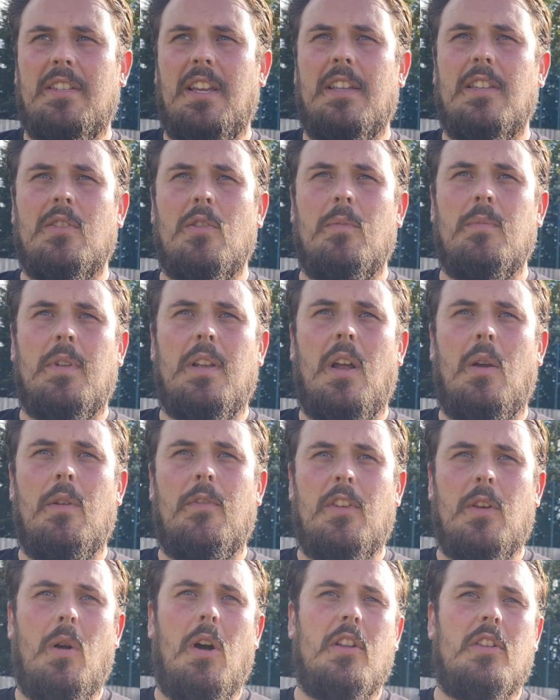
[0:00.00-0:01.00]
you know,
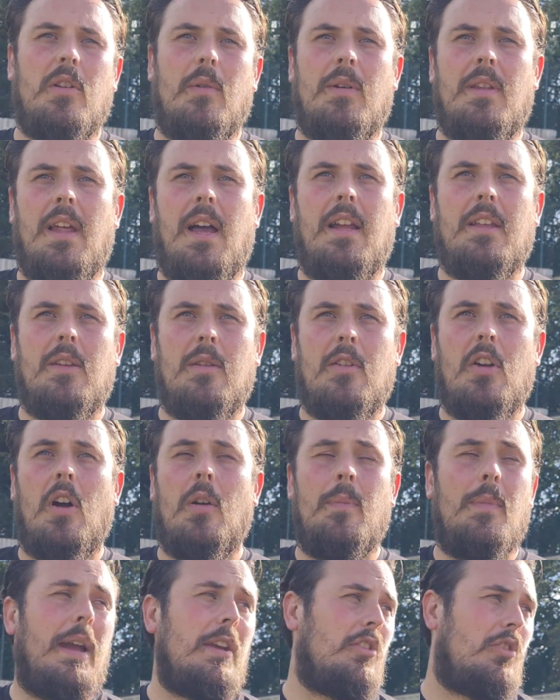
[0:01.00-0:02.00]
if you are doing that, you've
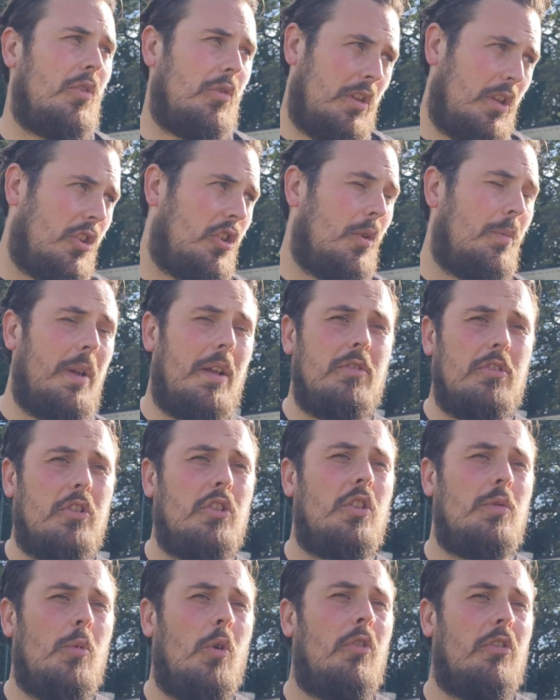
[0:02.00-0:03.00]
got to make sure that you come here and
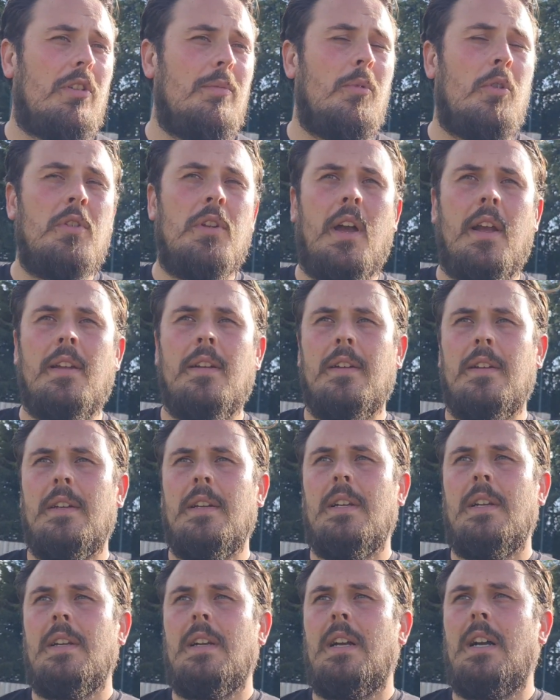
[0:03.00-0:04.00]
do more on a Monday.
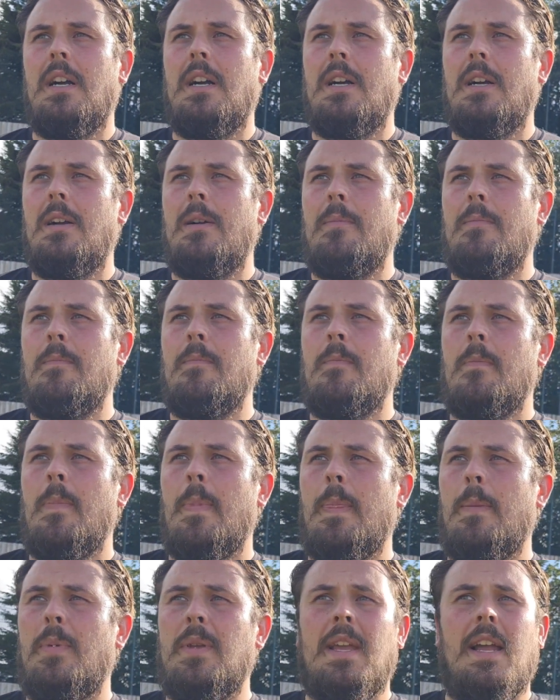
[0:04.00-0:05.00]
Um,
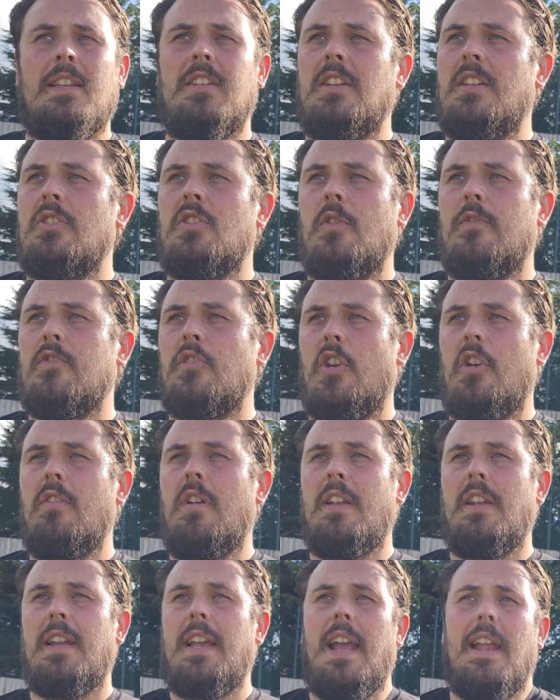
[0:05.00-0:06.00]
but yeah, a tough
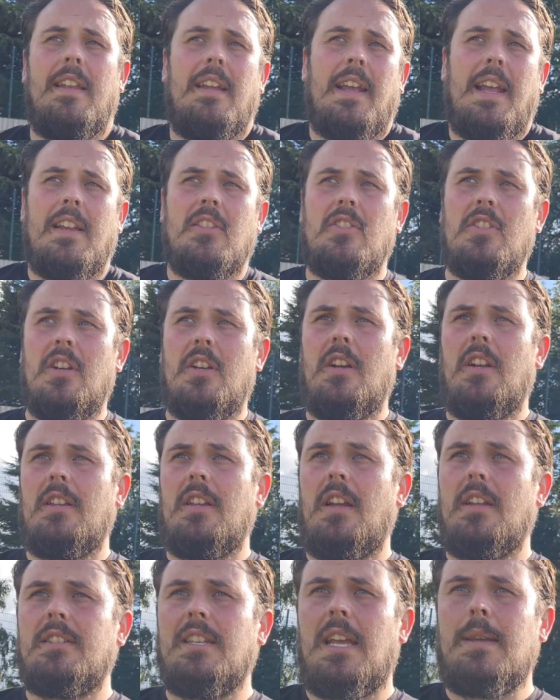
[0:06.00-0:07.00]
turnaround again against
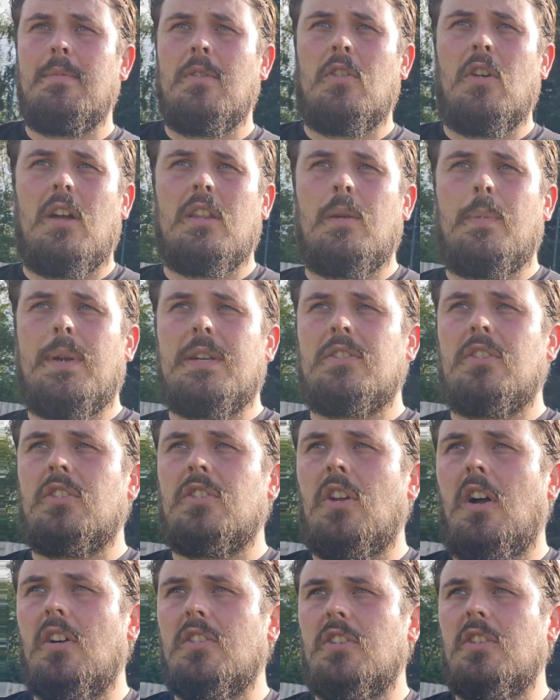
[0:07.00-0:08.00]
a, a team that not had the best of
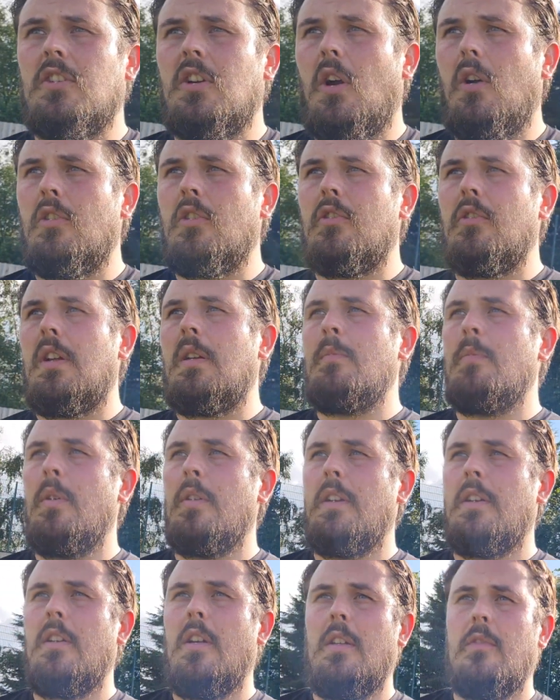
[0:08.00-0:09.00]
starts in Coton Green,
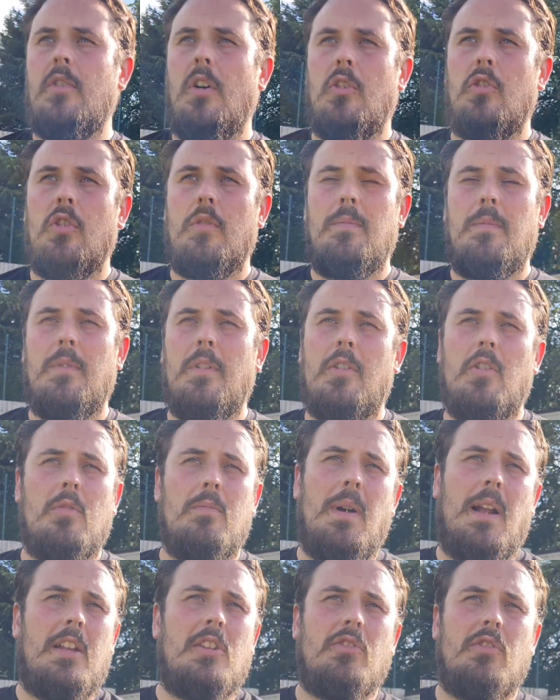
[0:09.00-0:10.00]
but you know they've got a good a
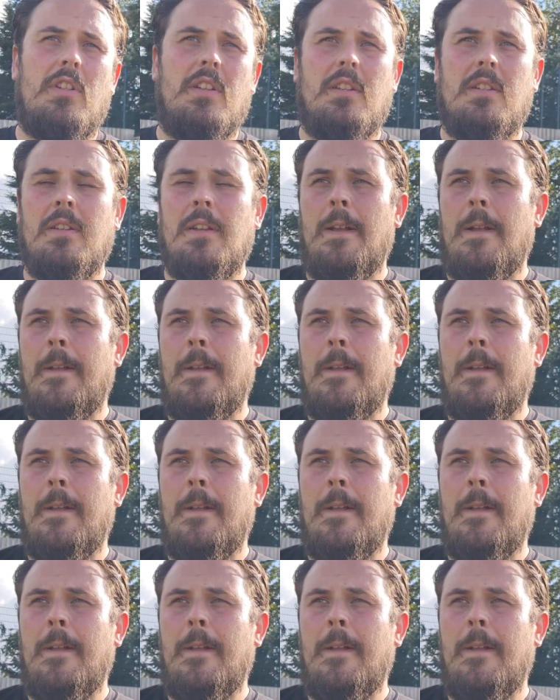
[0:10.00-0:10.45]
good manager in